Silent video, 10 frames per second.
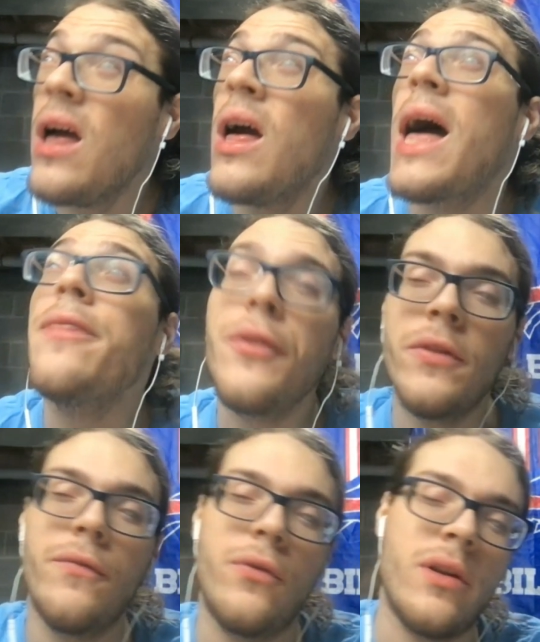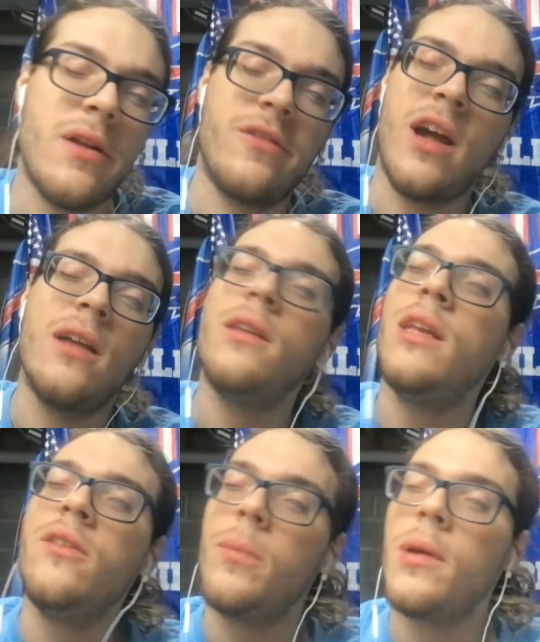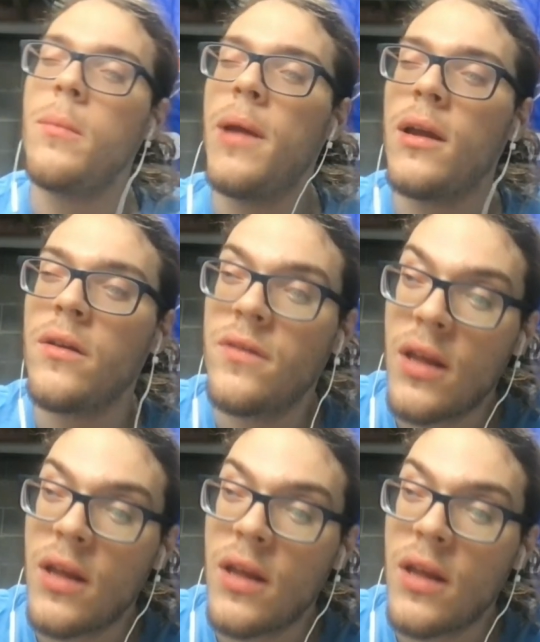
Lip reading: I think the 49ers kind of need to bring him back because